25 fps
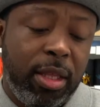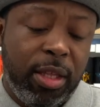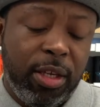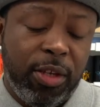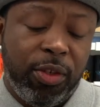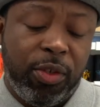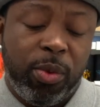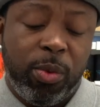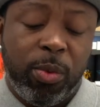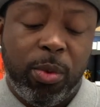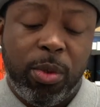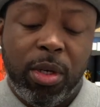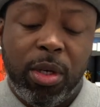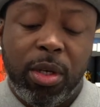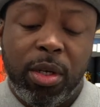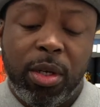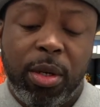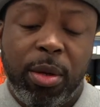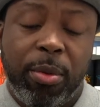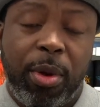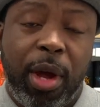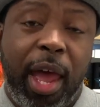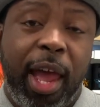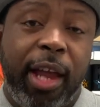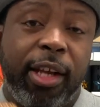this
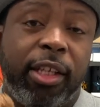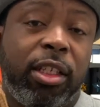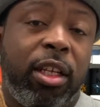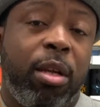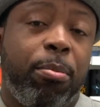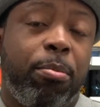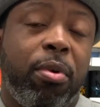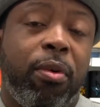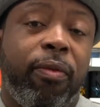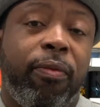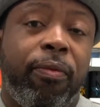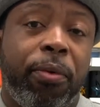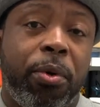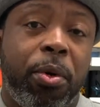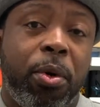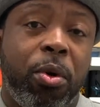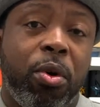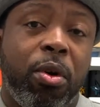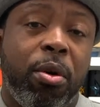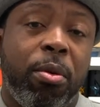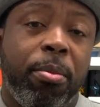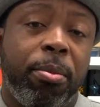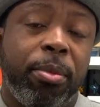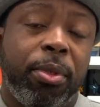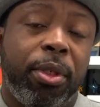one actually
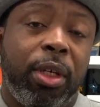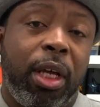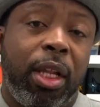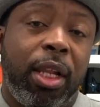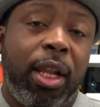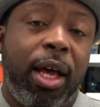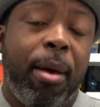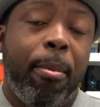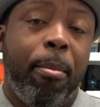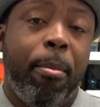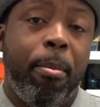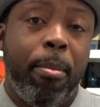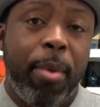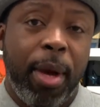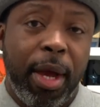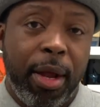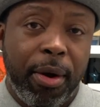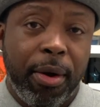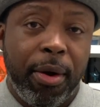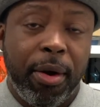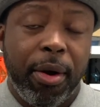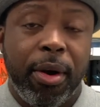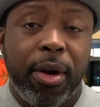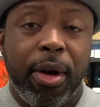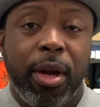performs a lot
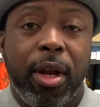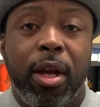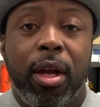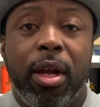better